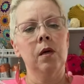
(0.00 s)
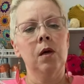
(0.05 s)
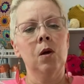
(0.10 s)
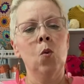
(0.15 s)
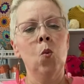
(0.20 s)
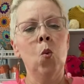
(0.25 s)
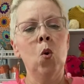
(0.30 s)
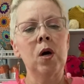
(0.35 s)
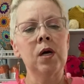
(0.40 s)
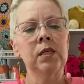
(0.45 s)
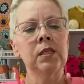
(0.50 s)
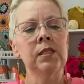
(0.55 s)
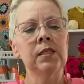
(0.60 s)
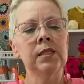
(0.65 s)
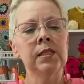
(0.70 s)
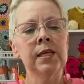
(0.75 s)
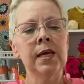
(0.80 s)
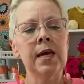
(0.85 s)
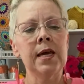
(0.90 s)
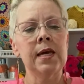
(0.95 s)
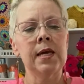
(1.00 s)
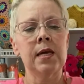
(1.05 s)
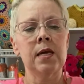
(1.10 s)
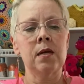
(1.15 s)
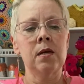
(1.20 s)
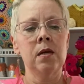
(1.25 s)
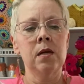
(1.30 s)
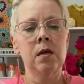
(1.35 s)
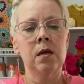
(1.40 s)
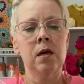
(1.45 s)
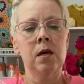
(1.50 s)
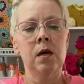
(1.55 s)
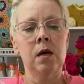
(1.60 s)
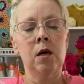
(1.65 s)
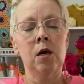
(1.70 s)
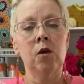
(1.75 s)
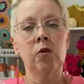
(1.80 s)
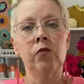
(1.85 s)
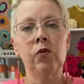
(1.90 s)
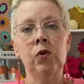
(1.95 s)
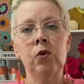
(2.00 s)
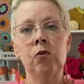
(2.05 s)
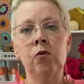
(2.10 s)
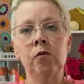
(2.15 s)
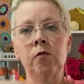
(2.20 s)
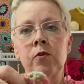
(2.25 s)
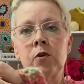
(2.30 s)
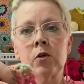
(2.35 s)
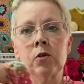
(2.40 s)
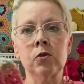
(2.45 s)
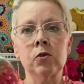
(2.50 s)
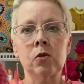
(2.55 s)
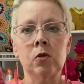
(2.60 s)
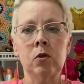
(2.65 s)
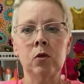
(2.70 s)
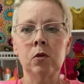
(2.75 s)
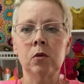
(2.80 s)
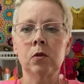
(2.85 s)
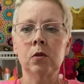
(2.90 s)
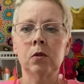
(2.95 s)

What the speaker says: 1 skein of Universal